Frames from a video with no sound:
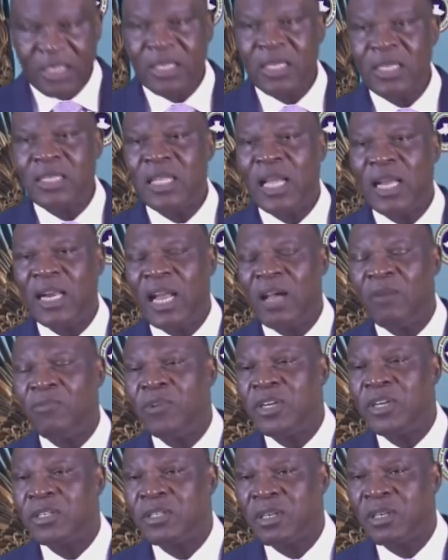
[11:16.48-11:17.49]
Disease and
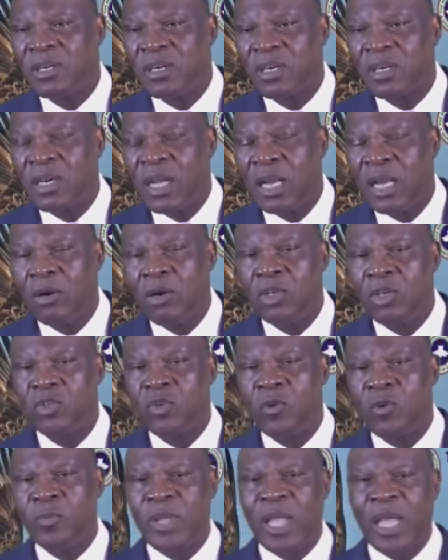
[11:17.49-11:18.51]
affliction can
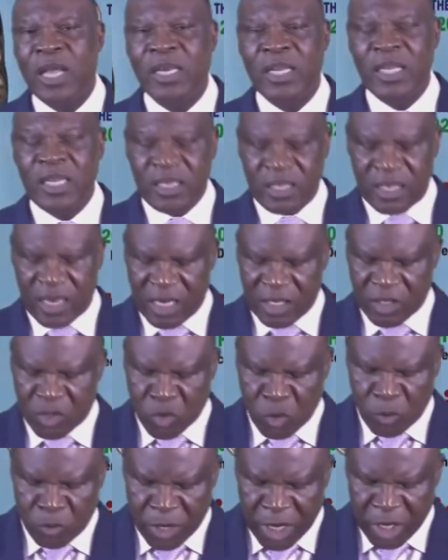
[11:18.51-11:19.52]
also be an hindrance
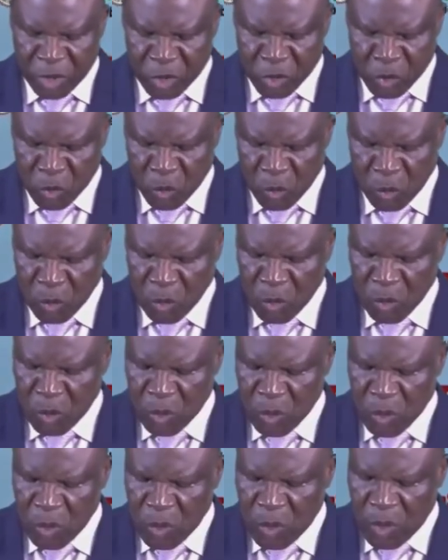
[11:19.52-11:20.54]
to breakthrough.
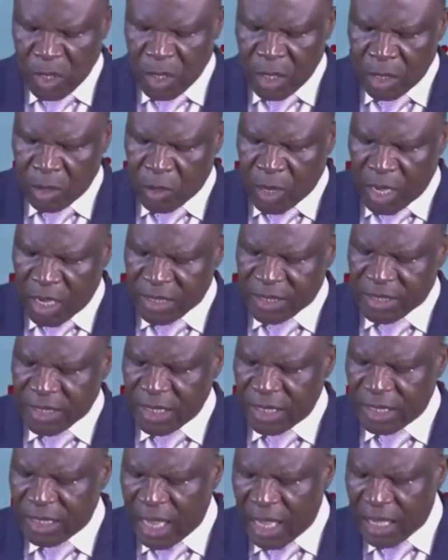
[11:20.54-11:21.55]
You can
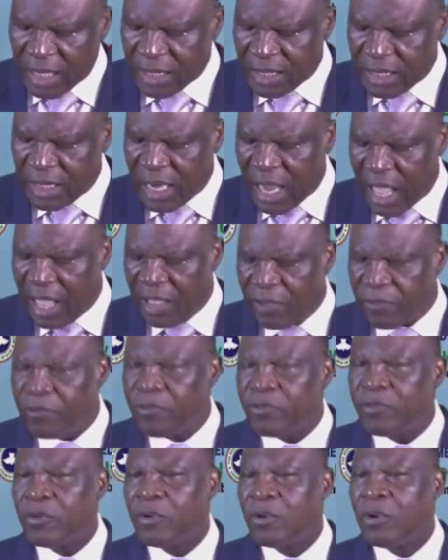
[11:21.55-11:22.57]
see that
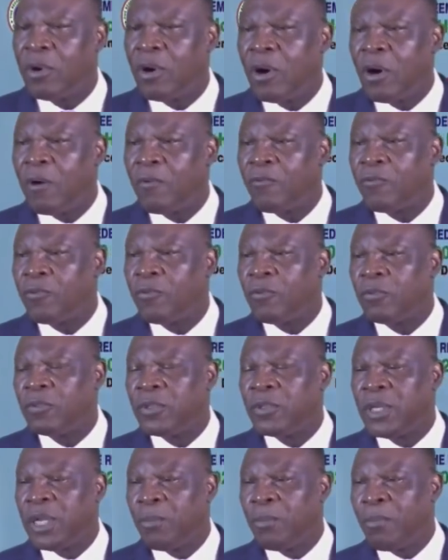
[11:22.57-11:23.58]
life of
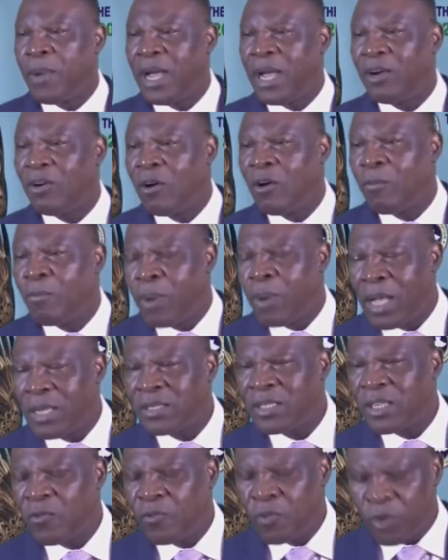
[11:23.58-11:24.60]
the man of
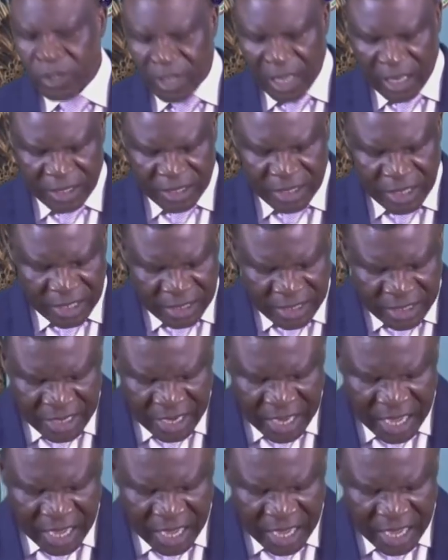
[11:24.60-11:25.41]
passing for 38